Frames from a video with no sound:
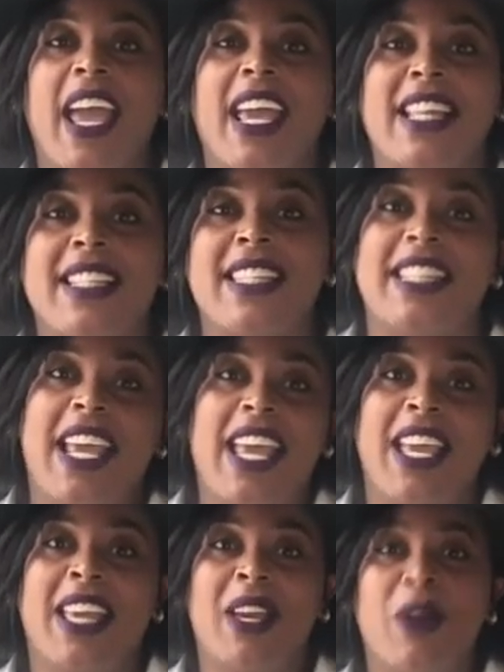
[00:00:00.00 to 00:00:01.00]
And
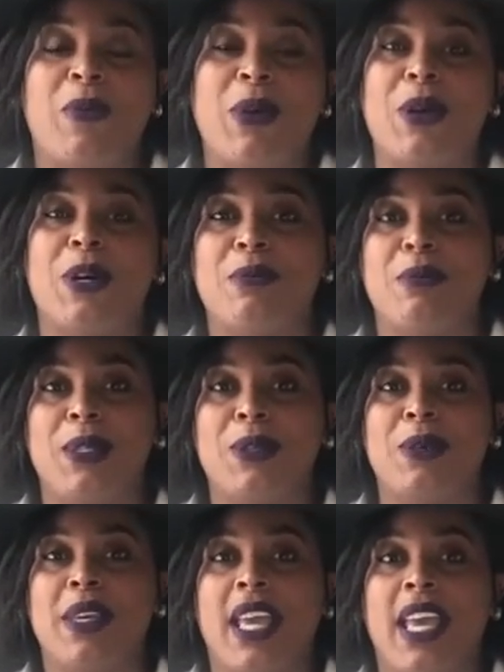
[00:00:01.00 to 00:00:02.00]
today we are going to be
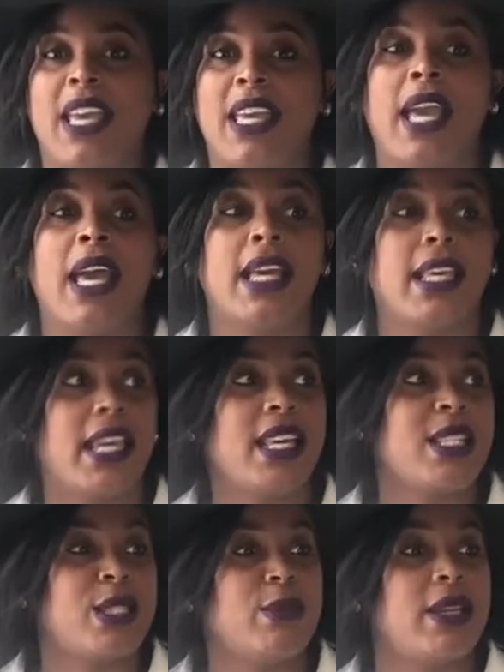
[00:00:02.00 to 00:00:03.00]
doing a
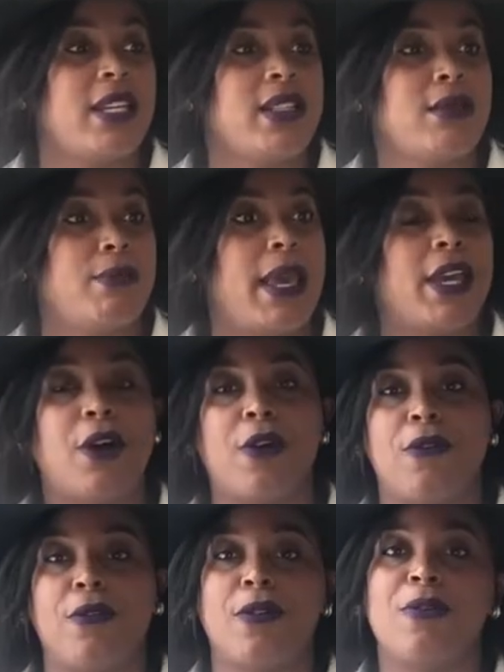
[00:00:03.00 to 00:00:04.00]
guest suite
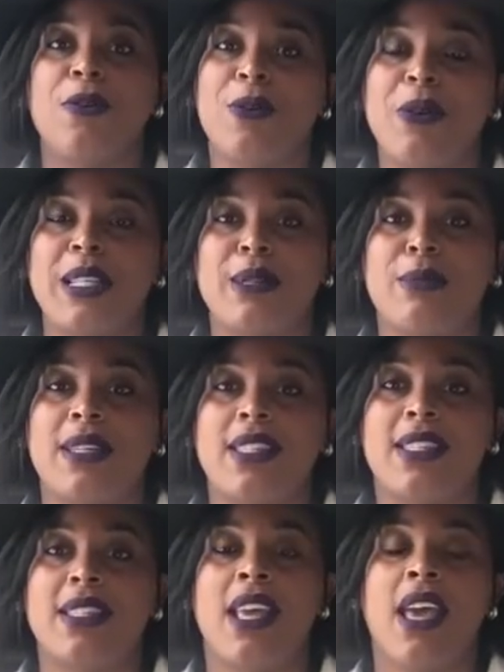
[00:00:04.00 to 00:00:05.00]
makeover for
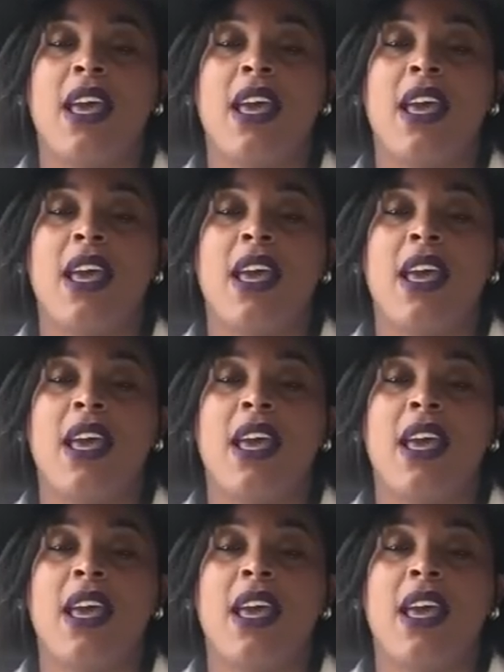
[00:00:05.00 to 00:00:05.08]
Christmas.